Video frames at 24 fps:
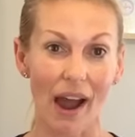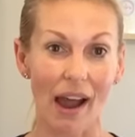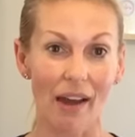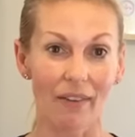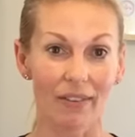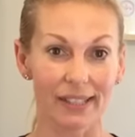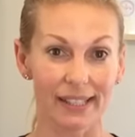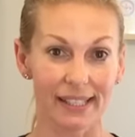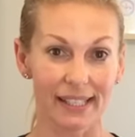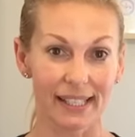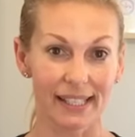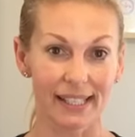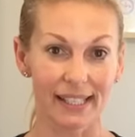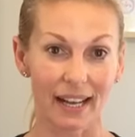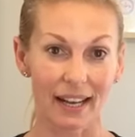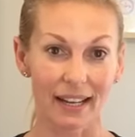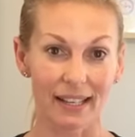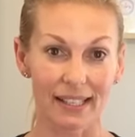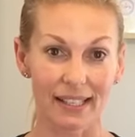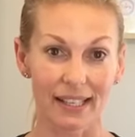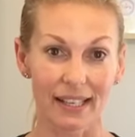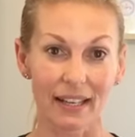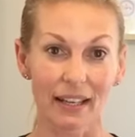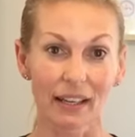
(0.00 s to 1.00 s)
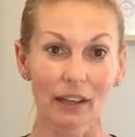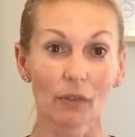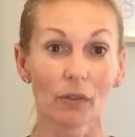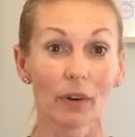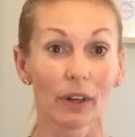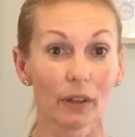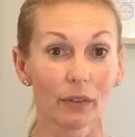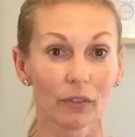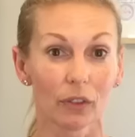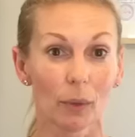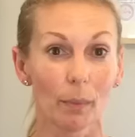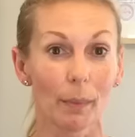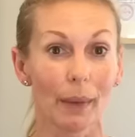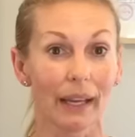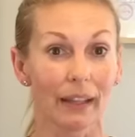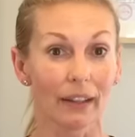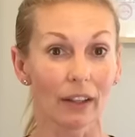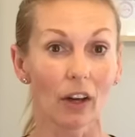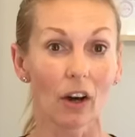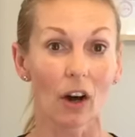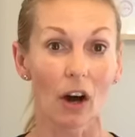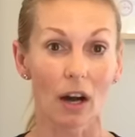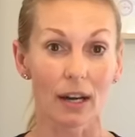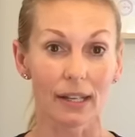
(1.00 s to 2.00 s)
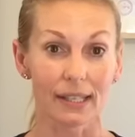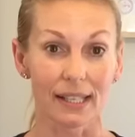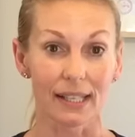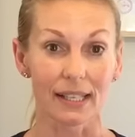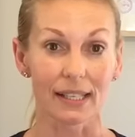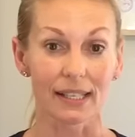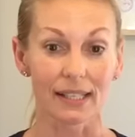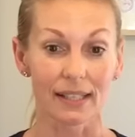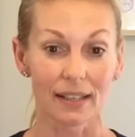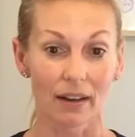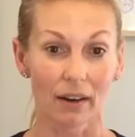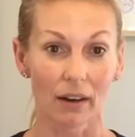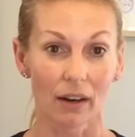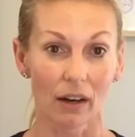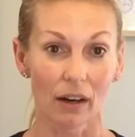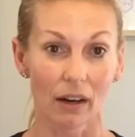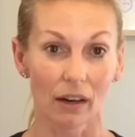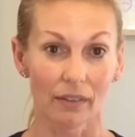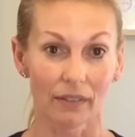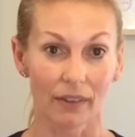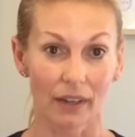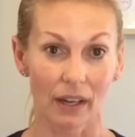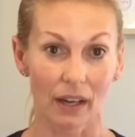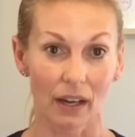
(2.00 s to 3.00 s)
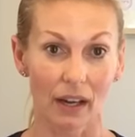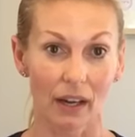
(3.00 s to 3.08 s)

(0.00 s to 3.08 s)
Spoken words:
I was discussing one of the main causes of